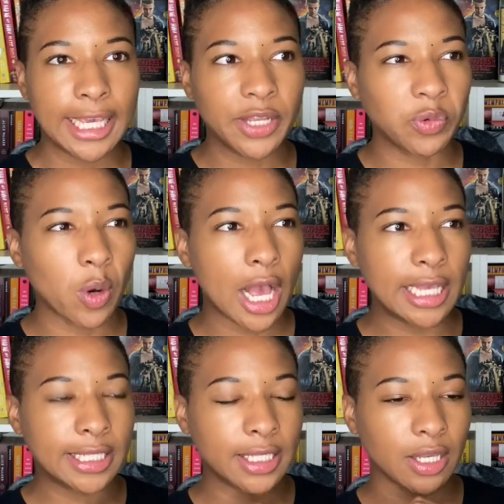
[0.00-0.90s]
It
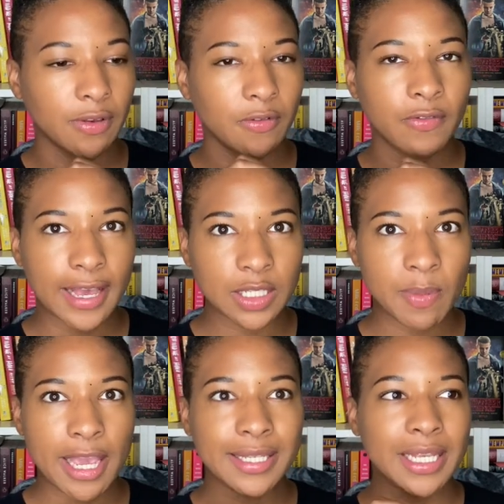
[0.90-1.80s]
was fast paced.